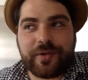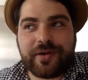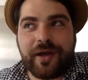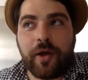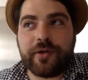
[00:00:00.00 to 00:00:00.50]

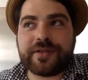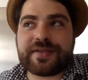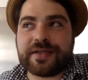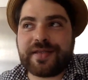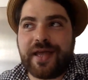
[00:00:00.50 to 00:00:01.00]
So,
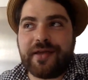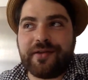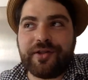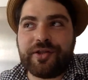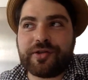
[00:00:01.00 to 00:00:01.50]
in the sense
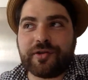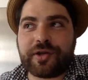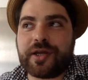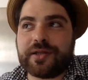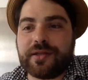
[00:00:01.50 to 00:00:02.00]
that
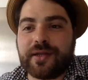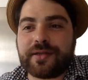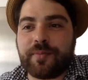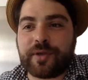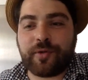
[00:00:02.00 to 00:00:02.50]
you're looking at
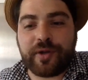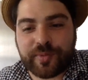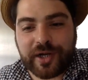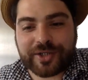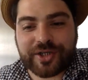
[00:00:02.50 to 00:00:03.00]
the
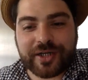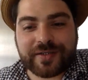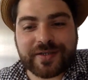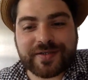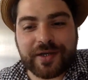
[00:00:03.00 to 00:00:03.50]
Bitcoin
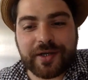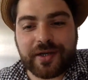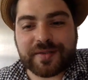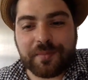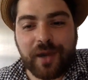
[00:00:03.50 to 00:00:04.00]
project as
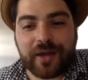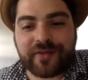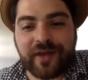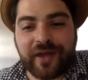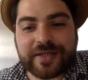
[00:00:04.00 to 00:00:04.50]
a
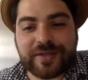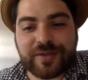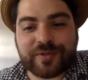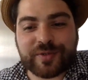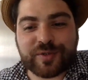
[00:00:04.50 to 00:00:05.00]
monetized
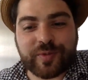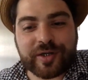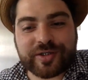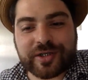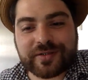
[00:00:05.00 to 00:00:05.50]
open source
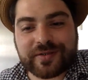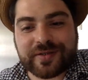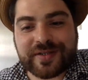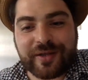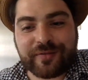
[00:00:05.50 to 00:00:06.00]
project
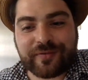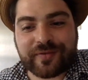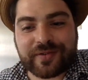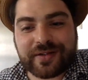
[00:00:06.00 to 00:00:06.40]
itself?